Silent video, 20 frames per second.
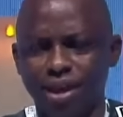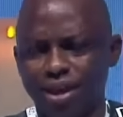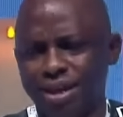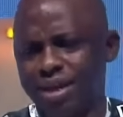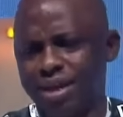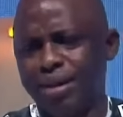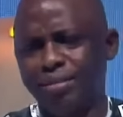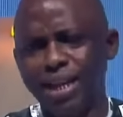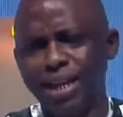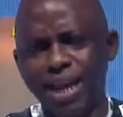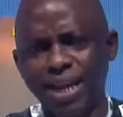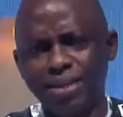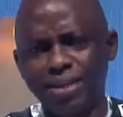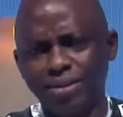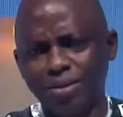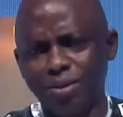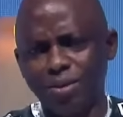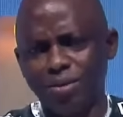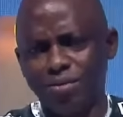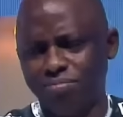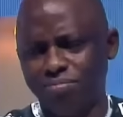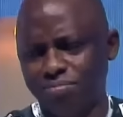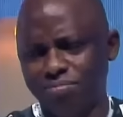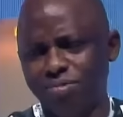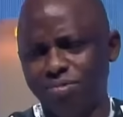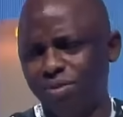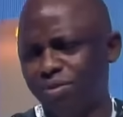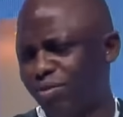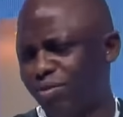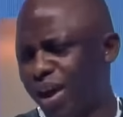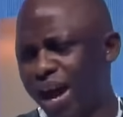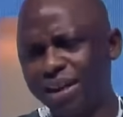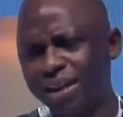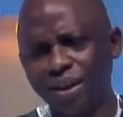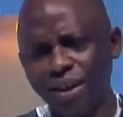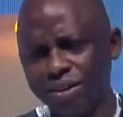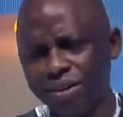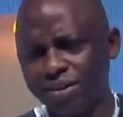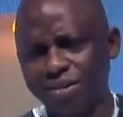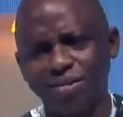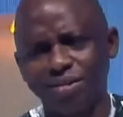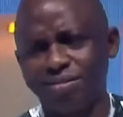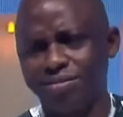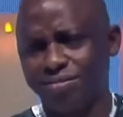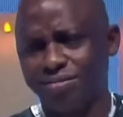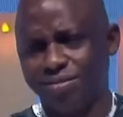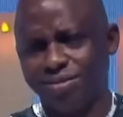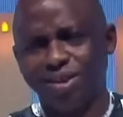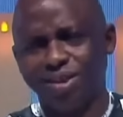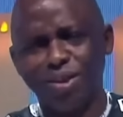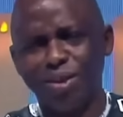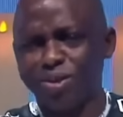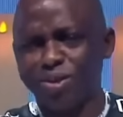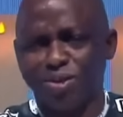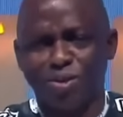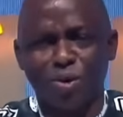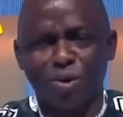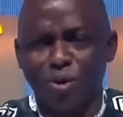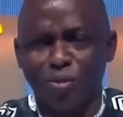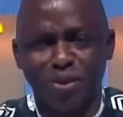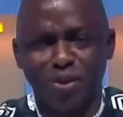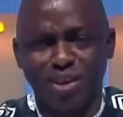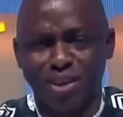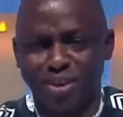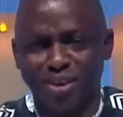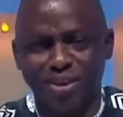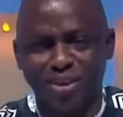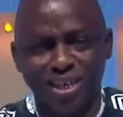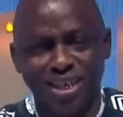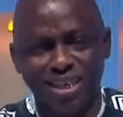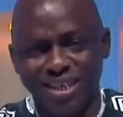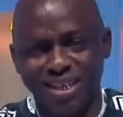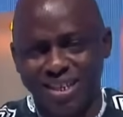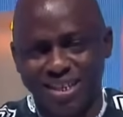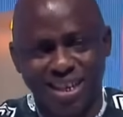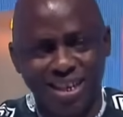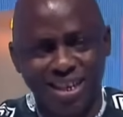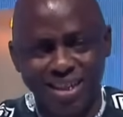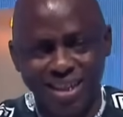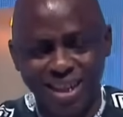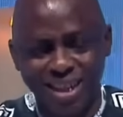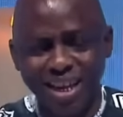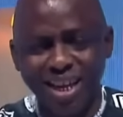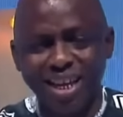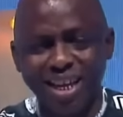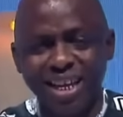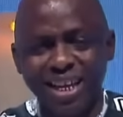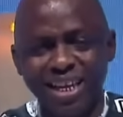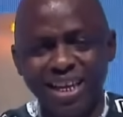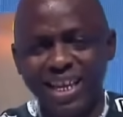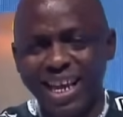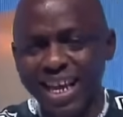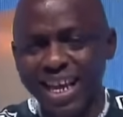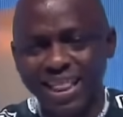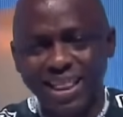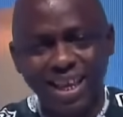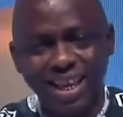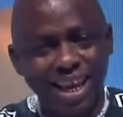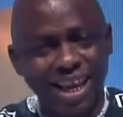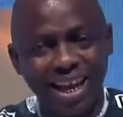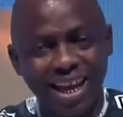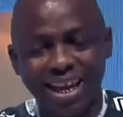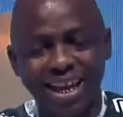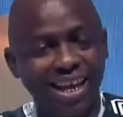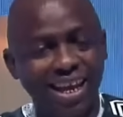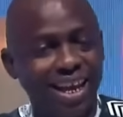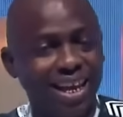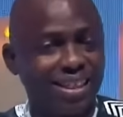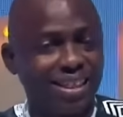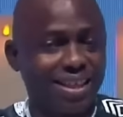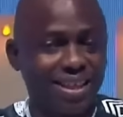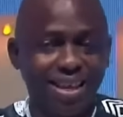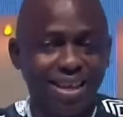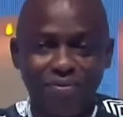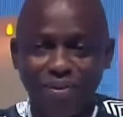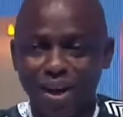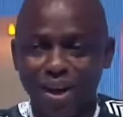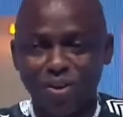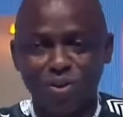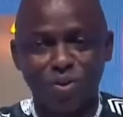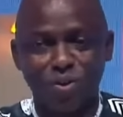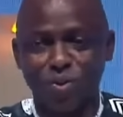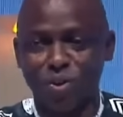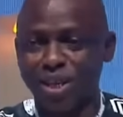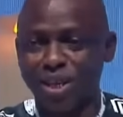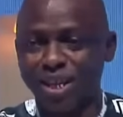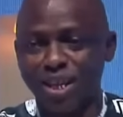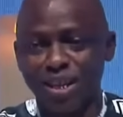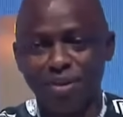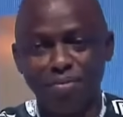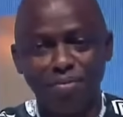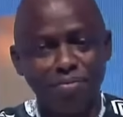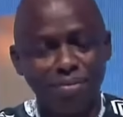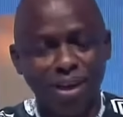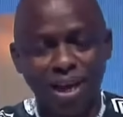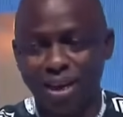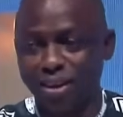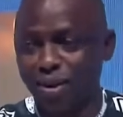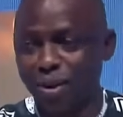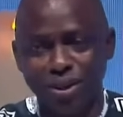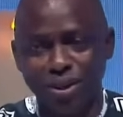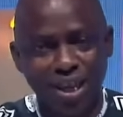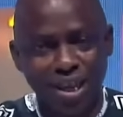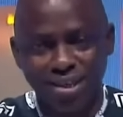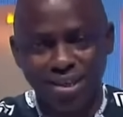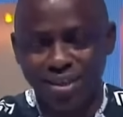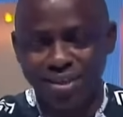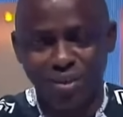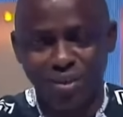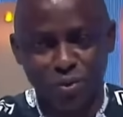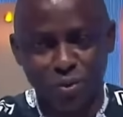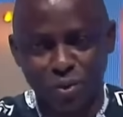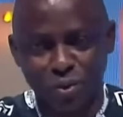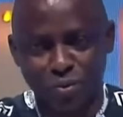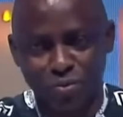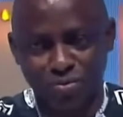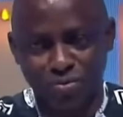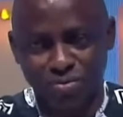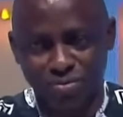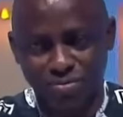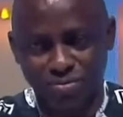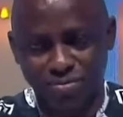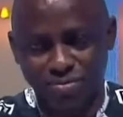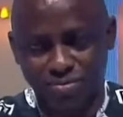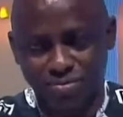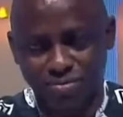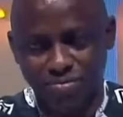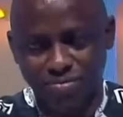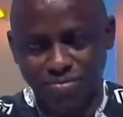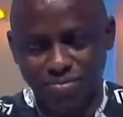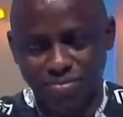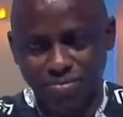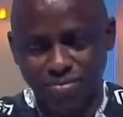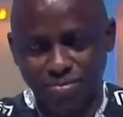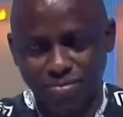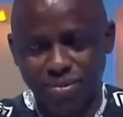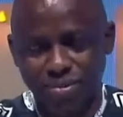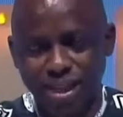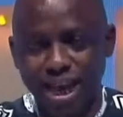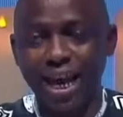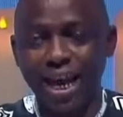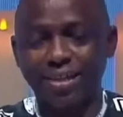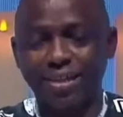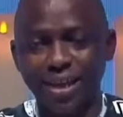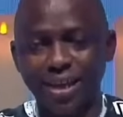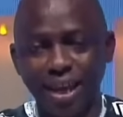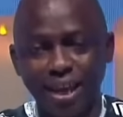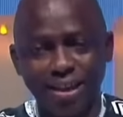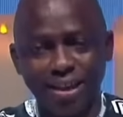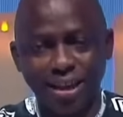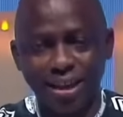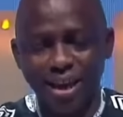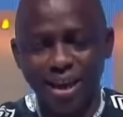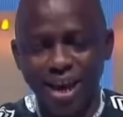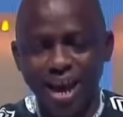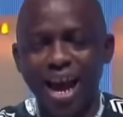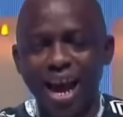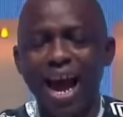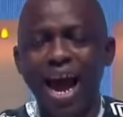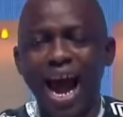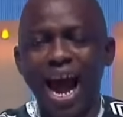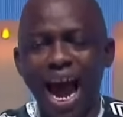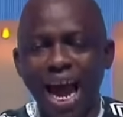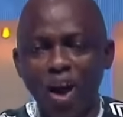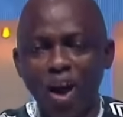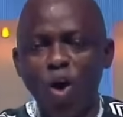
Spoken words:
And I'm like, so why not just go with the luggages and get there and deliver to him and others in the room? Like I said, I